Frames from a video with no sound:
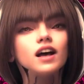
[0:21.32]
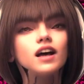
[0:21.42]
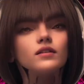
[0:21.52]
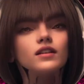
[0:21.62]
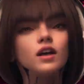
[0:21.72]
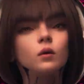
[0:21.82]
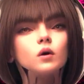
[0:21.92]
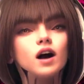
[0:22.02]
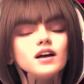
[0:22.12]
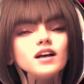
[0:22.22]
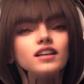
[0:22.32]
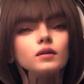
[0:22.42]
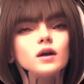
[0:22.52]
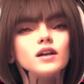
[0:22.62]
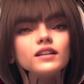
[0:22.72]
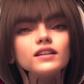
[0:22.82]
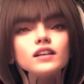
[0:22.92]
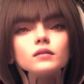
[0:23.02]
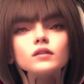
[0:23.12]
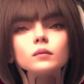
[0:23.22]
I have seen Orion expand its
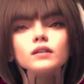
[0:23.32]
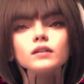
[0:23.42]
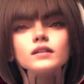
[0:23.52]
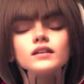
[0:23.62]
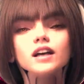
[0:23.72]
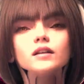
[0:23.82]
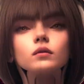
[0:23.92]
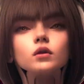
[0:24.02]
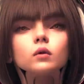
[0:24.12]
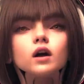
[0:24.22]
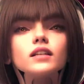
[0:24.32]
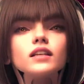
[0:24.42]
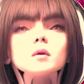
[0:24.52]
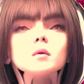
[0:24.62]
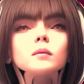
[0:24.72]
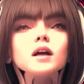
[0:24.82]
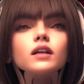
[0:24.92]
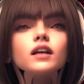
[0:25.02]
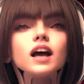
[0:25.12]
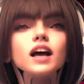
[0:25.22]
influence, infiltrating the
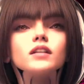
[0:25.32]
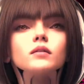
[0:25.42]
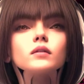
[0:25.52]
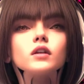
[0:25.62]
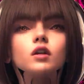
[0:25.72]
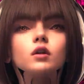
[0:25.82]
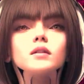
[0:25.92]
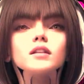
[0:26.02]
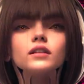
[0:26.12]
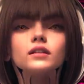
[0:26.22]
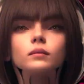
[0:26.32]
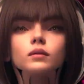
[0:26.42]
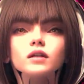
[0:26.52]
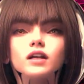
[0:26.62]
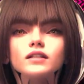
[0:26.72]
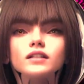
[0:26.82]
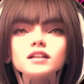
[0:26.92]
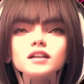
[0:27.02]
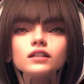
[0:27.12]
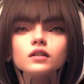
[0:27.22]
remaining active digital systems,
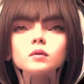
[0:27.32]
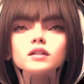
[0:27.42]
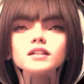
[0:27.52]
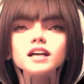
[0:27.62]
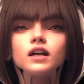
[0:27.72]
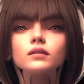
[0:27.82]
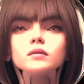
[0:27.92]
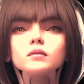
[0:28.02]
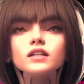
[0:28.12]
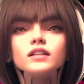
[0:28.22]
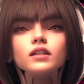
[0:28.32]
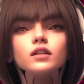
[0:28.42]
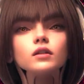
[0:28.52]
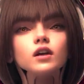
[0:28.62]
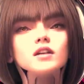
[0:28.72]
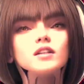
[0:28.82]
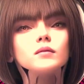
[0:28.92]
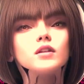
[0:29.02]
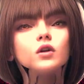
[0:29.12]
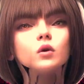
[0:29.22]
seeking to enslave every sentient
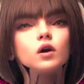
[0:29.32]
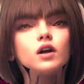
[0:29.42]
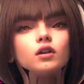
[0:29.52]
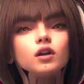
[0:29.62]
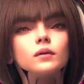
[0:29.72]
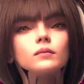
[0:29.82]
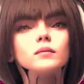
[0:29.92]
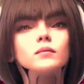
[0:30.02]
artificial creature